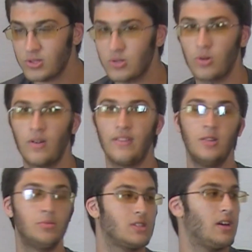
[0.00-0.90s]
were rumors going
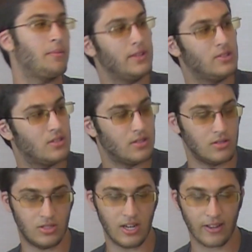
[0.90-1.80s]
around that he was going to be...
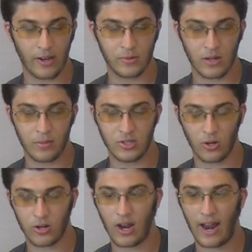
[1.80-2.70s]
Jared Leto was going to
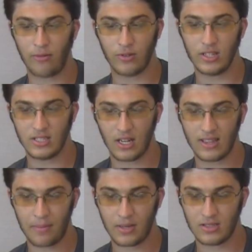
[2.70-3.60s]
be Joker. I really
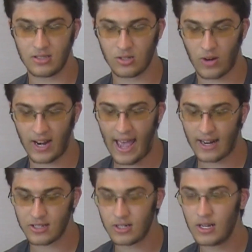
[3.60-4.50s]
dug that because he's a
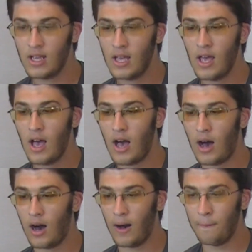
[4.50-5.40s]
great actor.
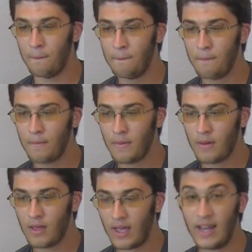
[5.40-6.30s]
And
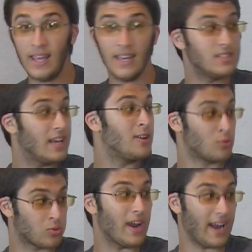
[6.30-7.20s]
he is
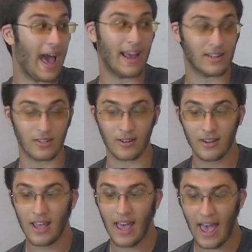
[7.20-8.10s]
a great
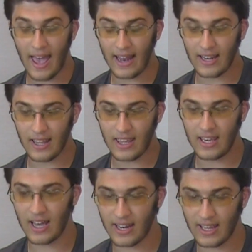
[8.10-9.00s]
actor. And
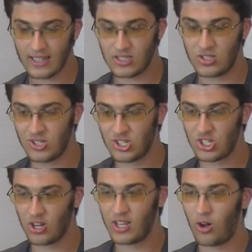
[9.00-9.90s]
he kind of gets
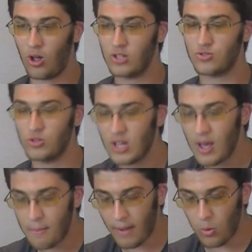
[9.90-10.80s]
sunk into all his
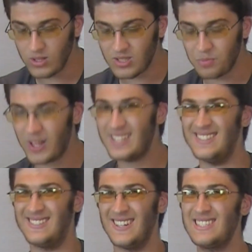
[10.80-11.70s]
roles. My one
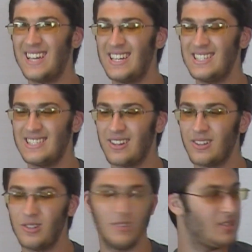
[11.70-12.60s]
complaint is he does kind of
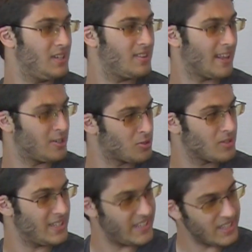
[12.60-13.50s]
sound a little Heath
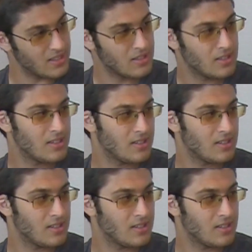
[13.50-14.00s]
Ledger-y.